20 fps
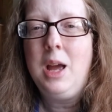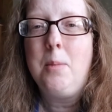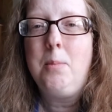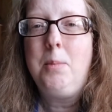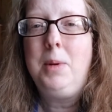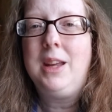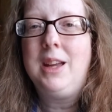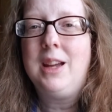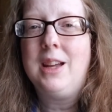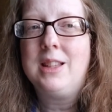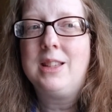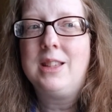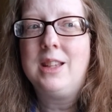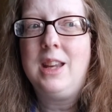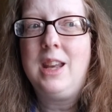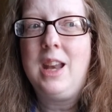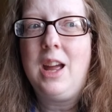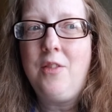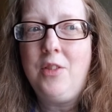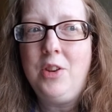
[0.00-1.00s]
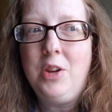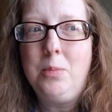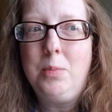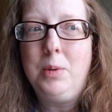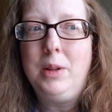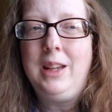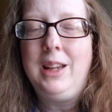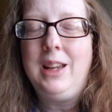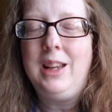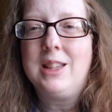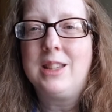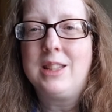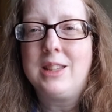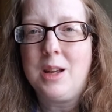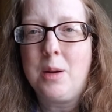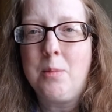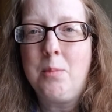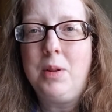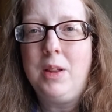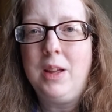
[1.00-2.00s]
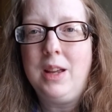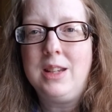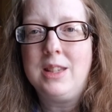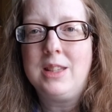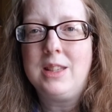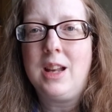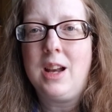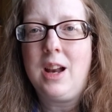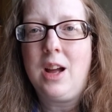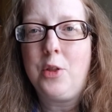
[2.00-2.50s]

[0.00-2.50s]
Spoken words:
because inevitably it's some place that